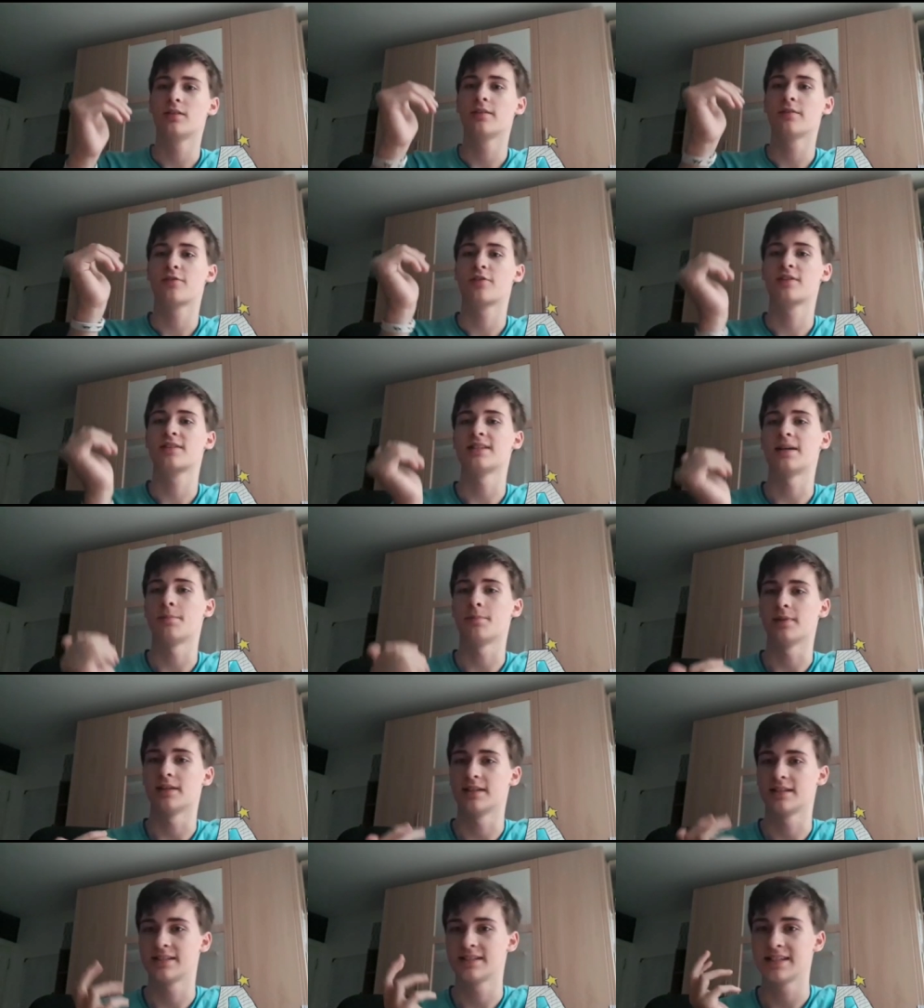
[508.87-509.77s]
for example,
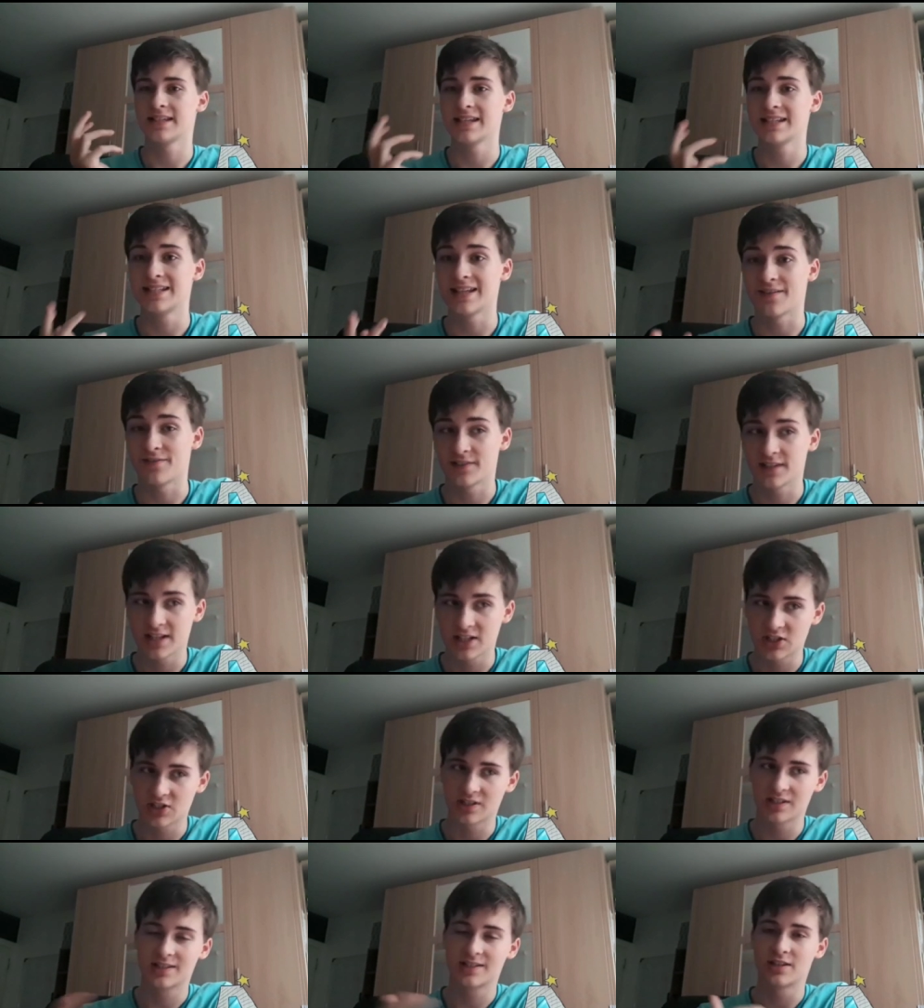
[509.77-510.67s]
in CA
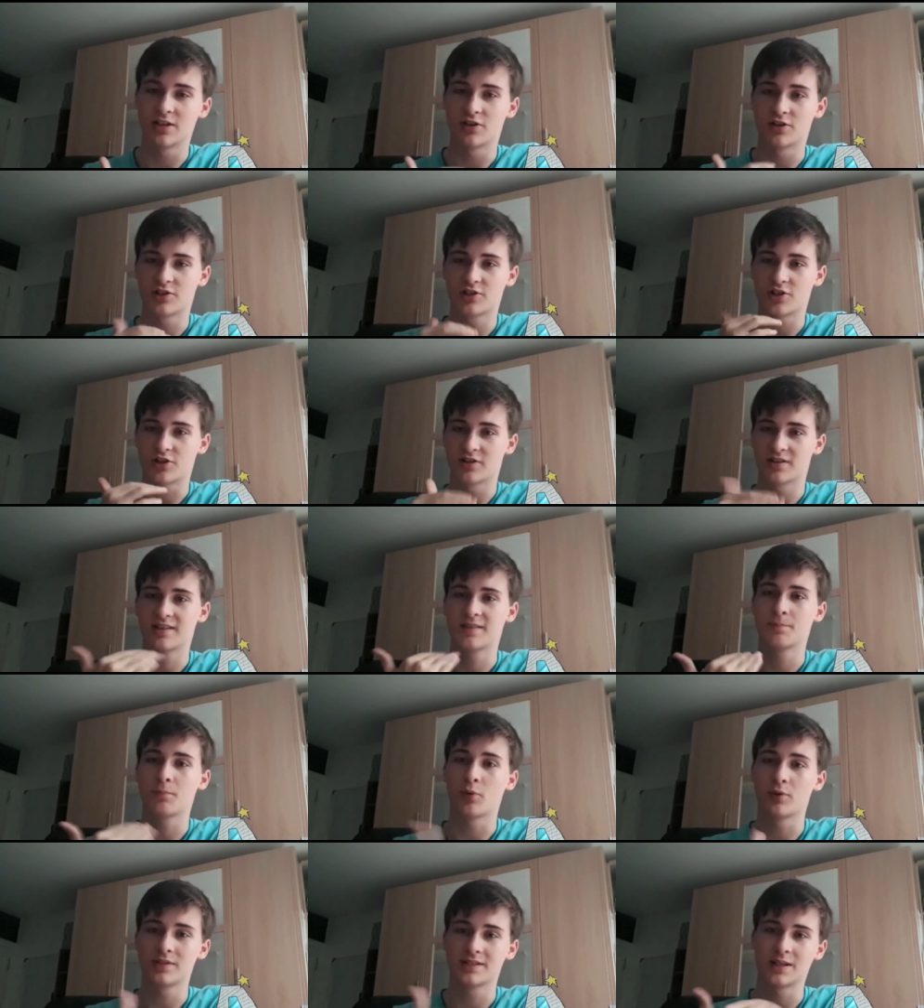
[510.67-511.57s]
definitions, there are certain
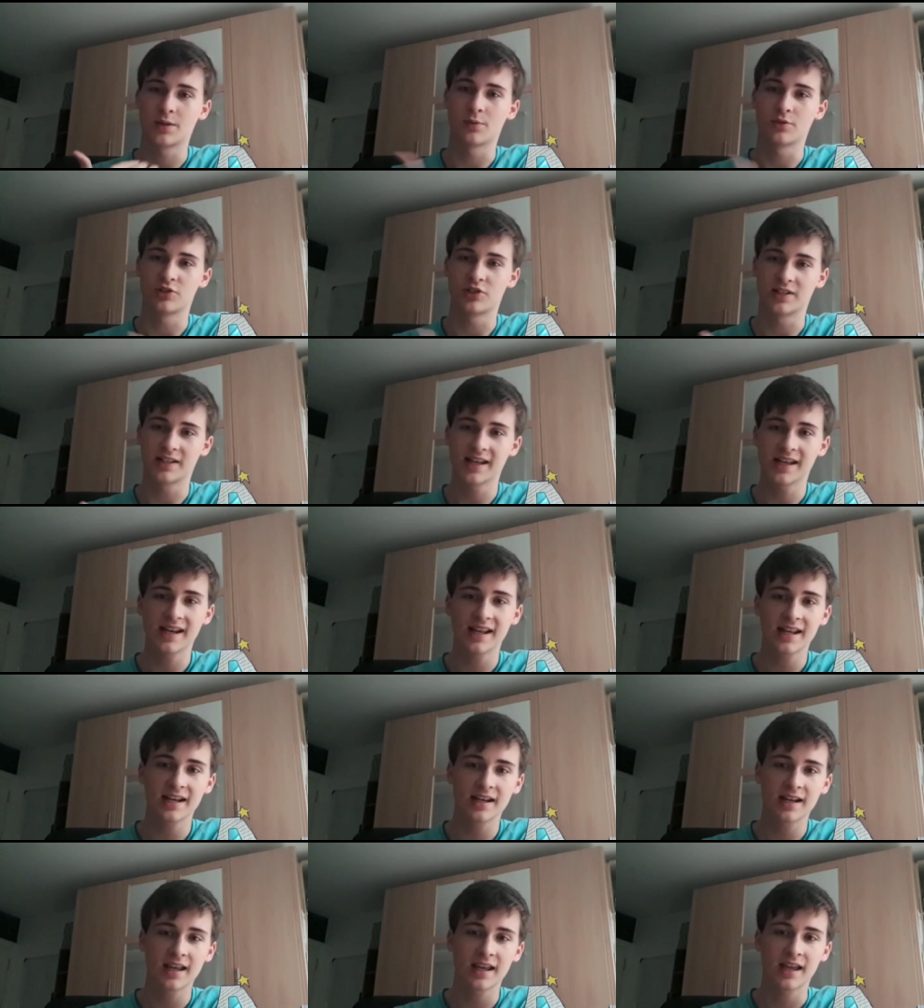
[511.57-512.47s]
points they want you to get
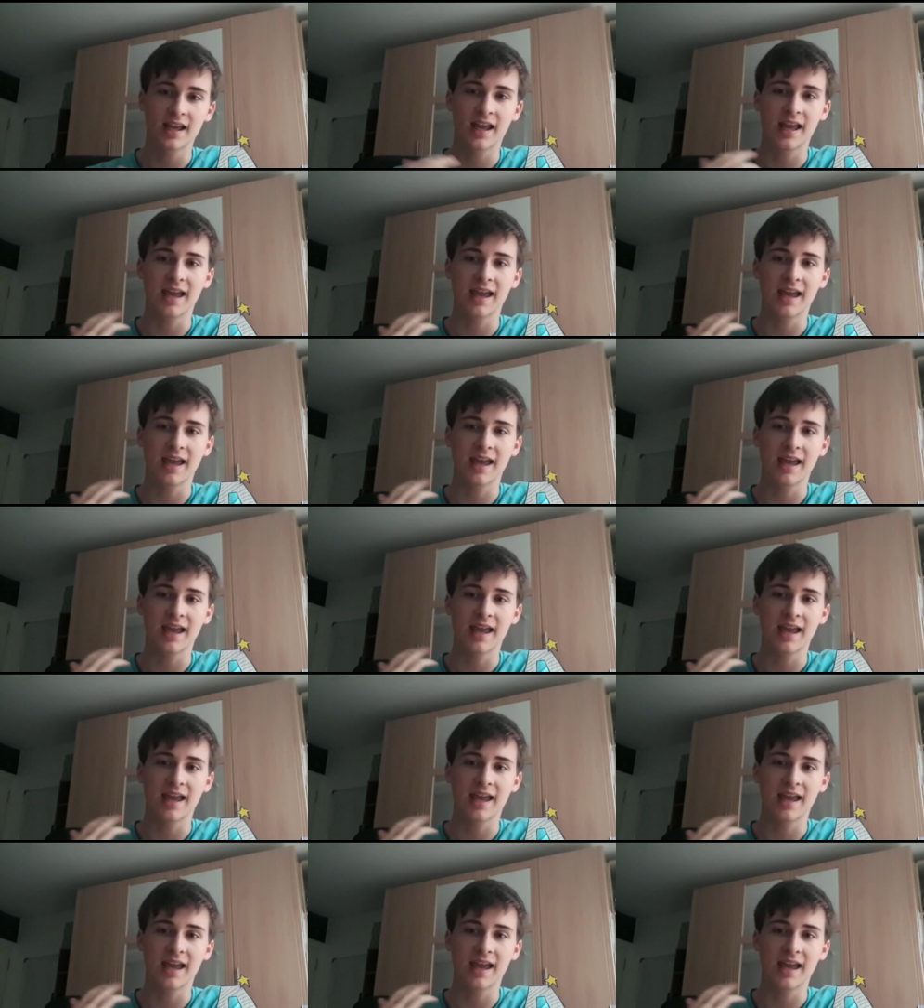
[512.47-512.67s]
in.